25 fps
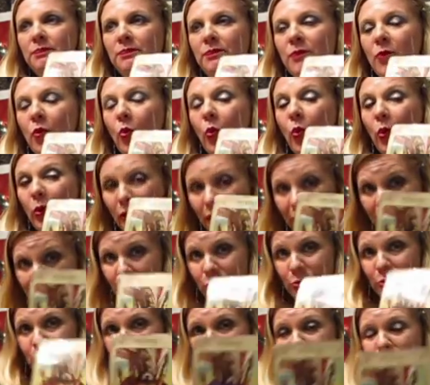or
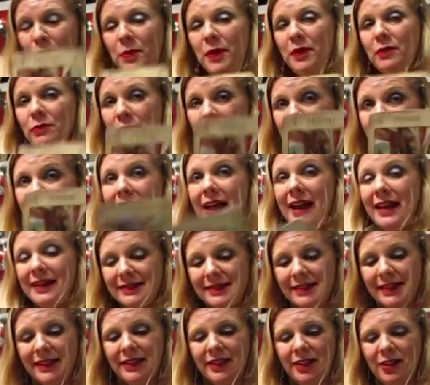you could be
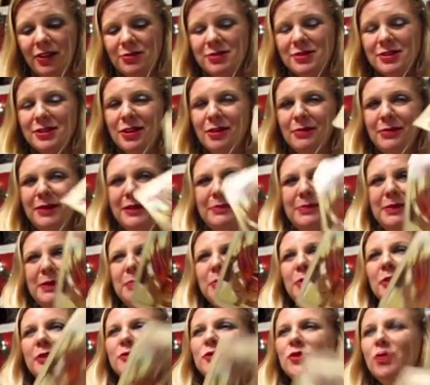realizing, you know, so many
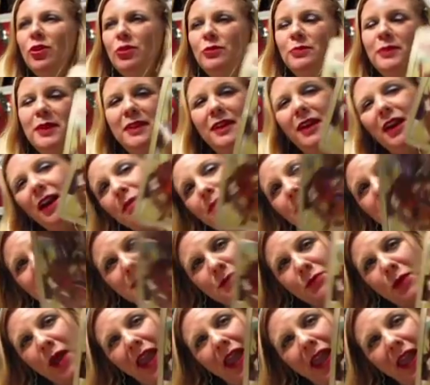people have told me that I'm
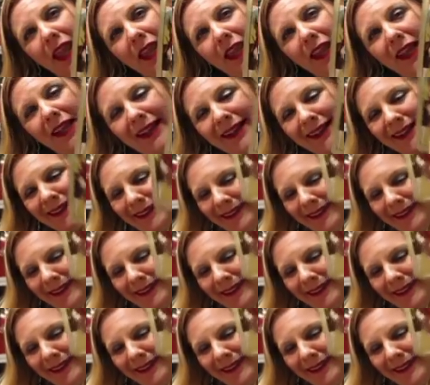this way.